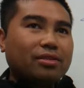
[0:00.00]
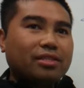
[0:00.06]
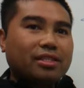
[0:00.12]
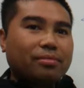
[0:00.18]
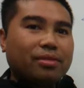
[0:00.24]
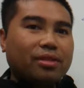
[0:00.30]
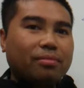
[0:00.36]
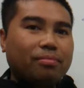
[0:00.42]

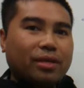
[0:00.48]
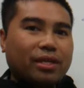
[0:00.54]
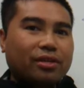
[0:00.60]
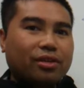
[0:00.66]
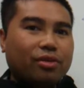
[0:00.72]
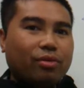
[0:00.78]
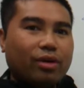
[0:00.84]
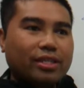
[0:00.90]
some of the bigger
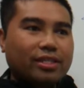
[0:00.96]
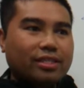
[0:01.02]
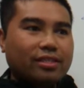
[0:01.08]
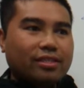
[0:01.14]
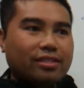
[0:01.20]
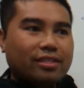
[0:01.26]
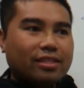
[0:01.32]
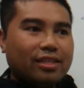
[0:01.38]

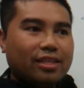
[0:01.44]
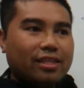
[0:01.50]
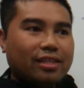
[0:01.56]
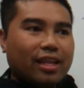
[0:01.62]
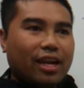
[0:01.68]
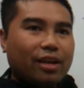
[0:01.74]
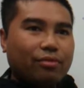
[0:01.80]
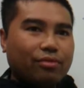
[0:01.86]
questions
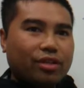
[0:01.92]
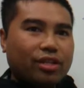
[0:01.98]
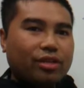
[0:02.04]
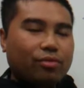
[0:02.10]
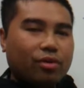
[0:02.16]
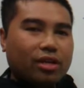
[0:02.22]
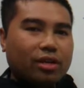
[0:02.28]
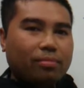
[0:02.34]
that I really
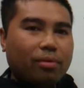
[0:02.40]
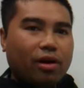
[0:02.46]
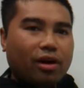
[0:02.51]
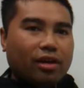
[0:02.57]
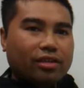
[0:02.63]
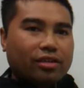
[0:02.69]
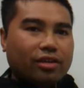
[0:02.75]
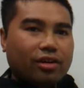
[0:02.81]
want to
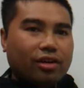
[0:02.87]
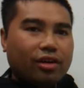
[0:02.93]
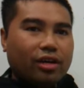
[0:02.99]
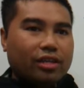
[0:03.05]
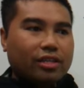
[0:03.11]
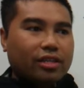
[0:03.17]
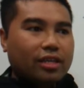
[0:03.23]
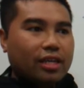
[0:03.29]
ponder
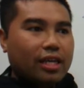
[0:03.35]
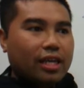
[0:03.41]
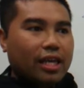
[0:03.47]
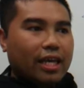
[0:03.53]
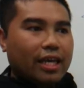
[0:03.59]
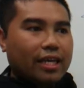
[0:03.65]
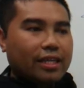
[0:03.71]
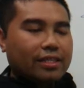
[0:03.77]
on.
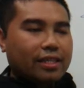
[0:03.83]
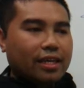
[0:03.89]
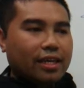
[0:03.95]
Is,